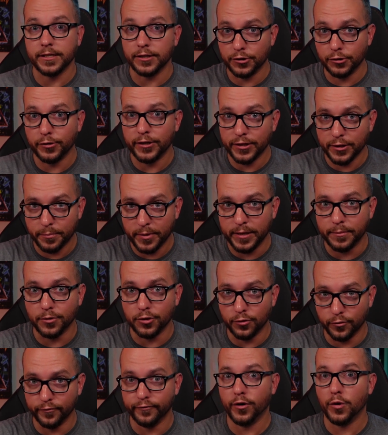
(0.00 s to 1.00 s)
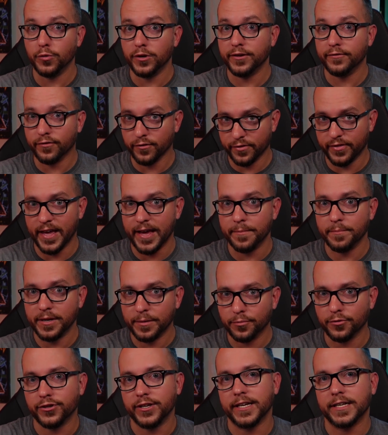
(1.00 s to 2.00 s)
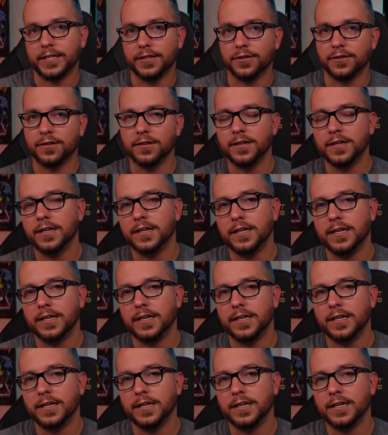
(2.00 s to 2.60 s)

including the people who voted for them in particular.